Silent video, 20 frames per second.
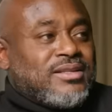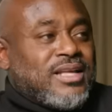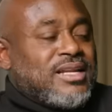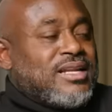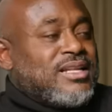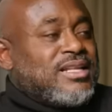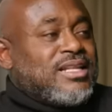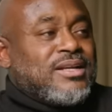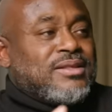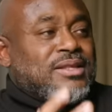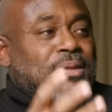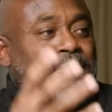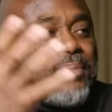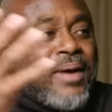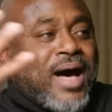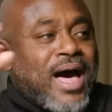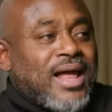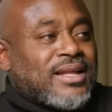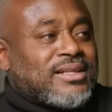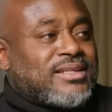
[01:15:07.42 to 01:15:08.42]
then the, the
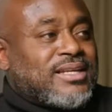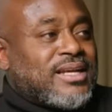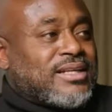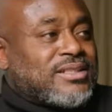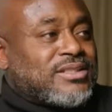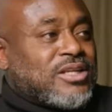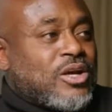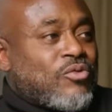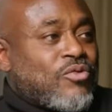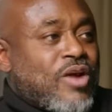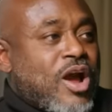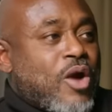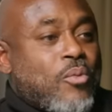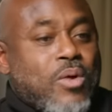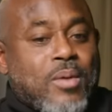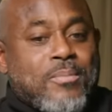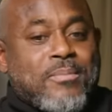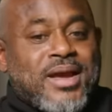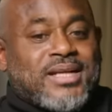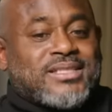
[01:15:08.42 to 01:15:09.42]
politics
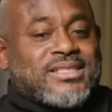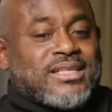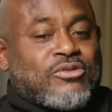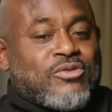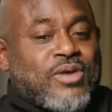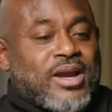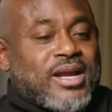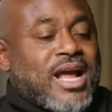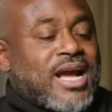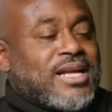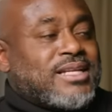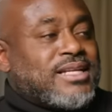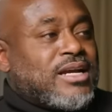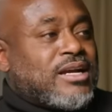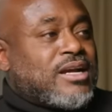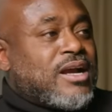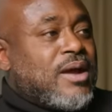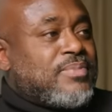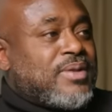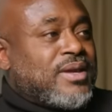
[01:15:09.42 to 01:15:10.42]
around what makes a great
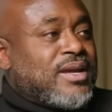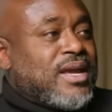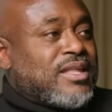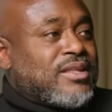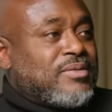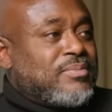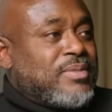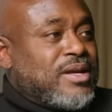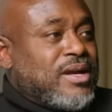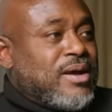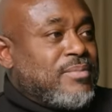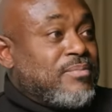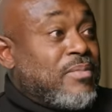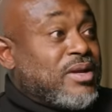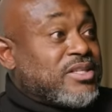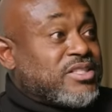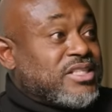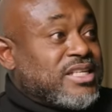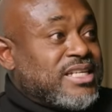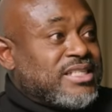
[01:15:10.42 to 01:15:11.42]
idea come together become
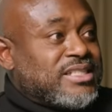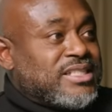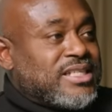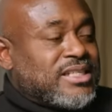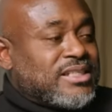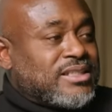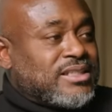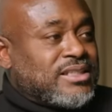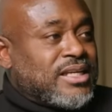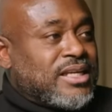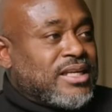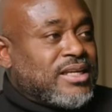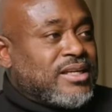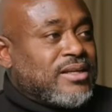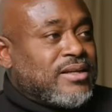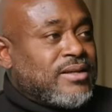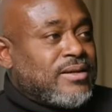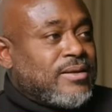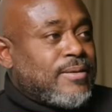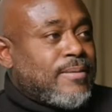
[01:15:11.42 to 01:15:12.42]
much easier to see. Right.
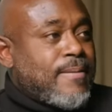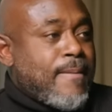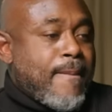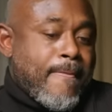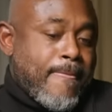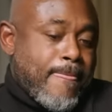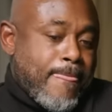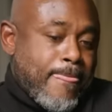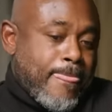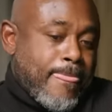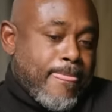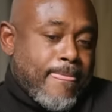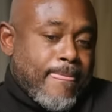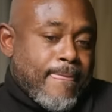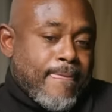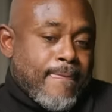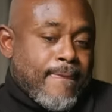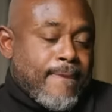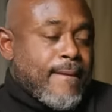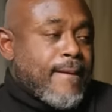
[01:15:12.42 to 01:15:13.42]

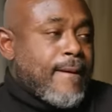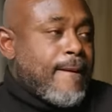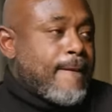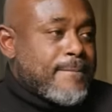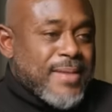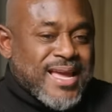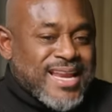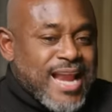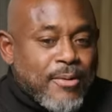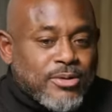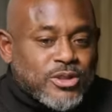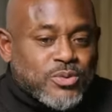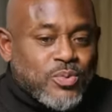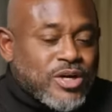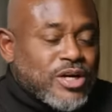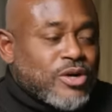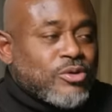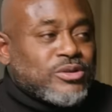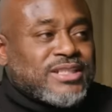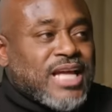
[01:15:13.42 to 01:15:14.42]
Yeah. And that was
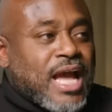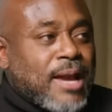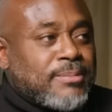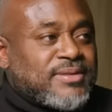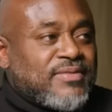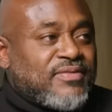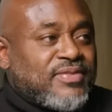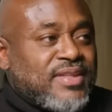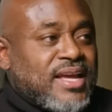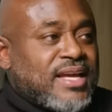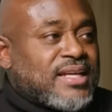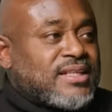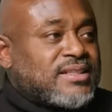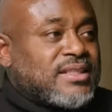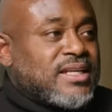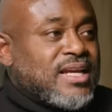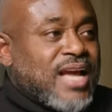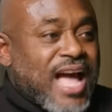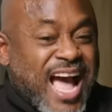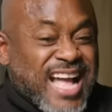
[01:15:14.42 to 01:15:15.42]
one of those types of
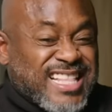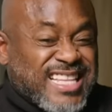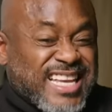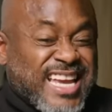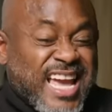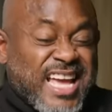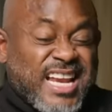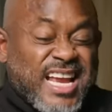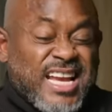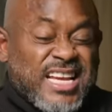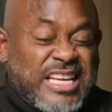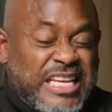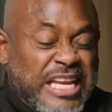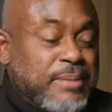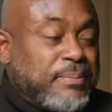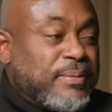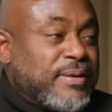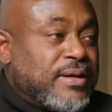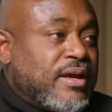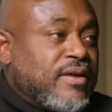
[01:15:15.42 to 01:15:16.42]
things. I had to get in
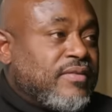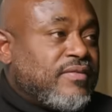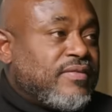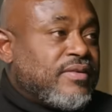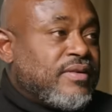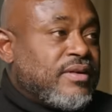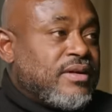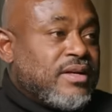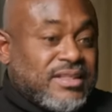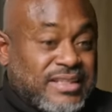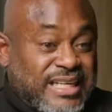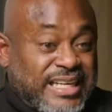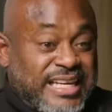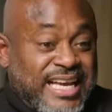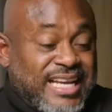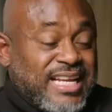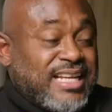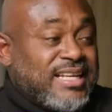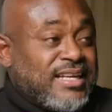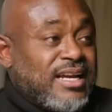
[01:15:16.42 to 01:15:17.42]
deep enough to
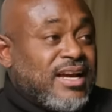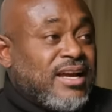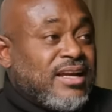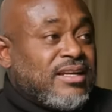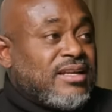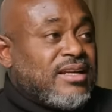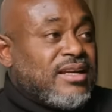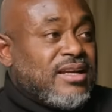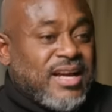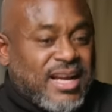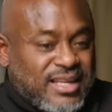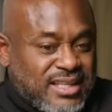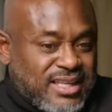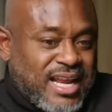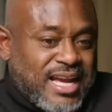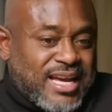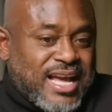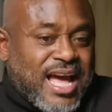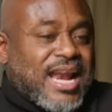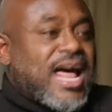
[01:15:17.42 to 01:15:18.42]
get it done. And
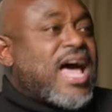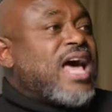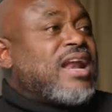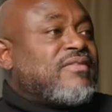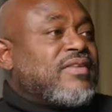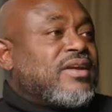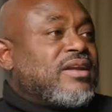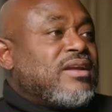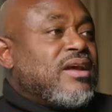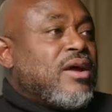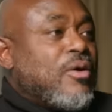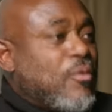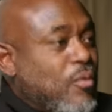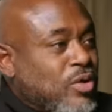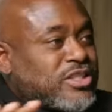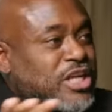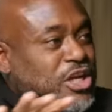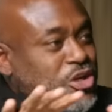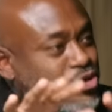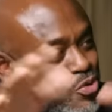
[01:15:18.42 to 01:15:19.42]
then I got out of it
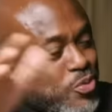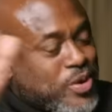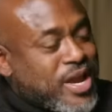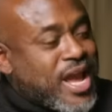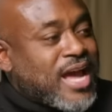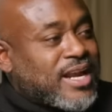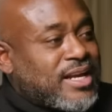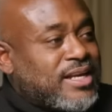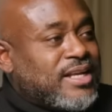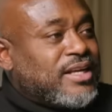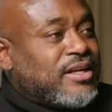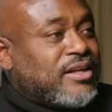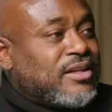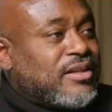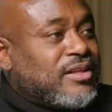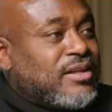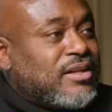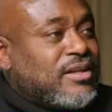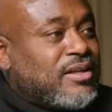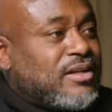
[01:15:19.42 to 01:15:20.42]
once I knew we had a
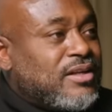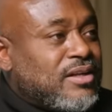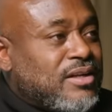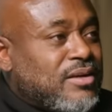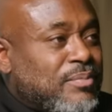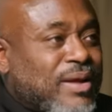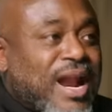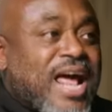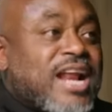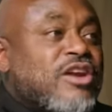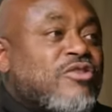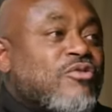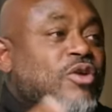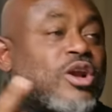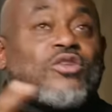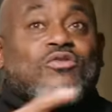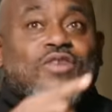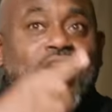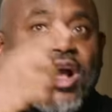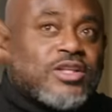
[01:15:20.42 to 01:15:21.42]
deal. Right. But I didn't
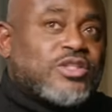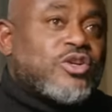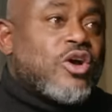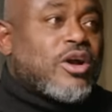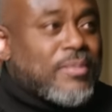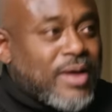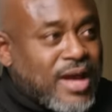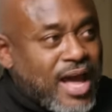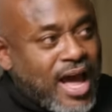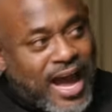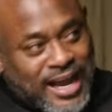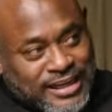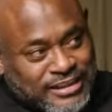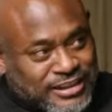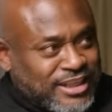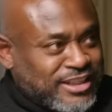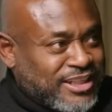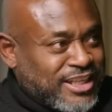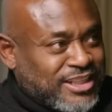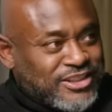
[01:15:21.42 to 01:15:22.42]
run around talking about, I
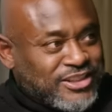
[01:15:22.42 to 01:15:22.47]
did